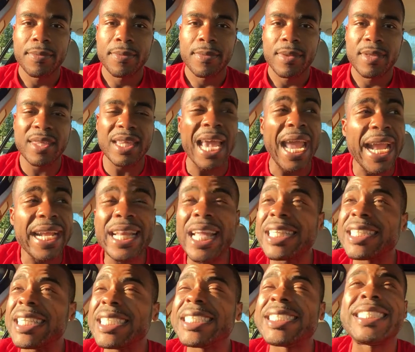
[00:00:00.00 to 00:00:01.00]
saying
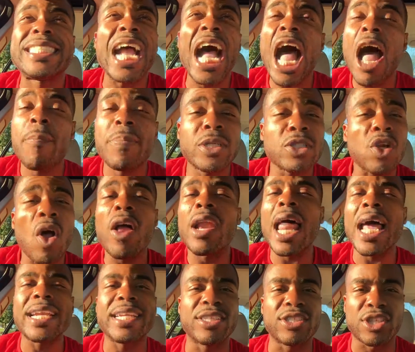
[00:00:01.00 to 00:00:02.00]
that this job is all
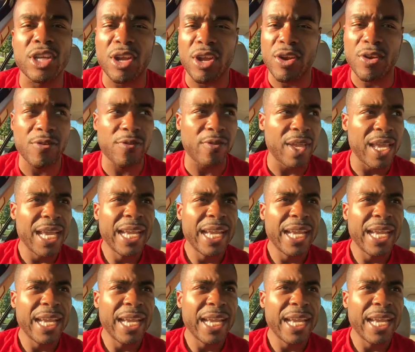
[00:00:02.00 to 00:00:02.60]
I deserve,